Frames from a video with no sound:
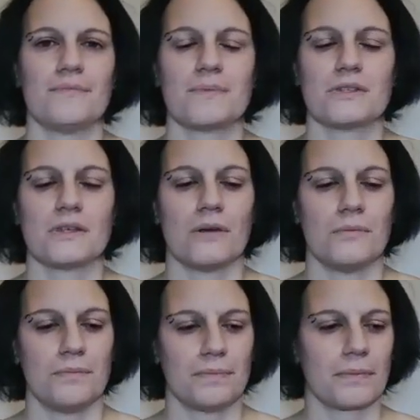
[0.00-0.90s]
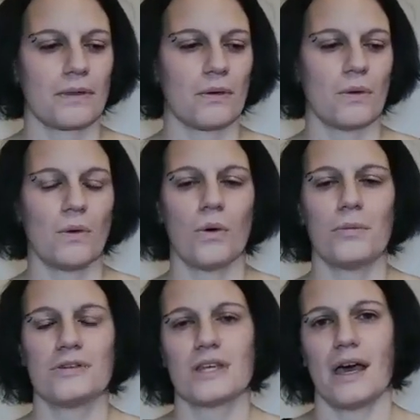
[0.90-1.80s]
So
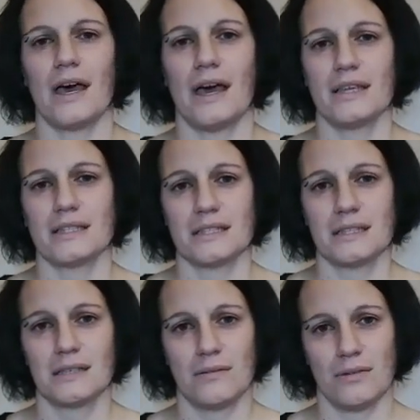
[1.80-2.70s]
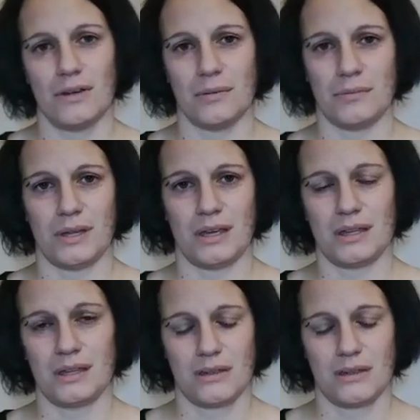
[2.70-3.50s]
hormones has an impact.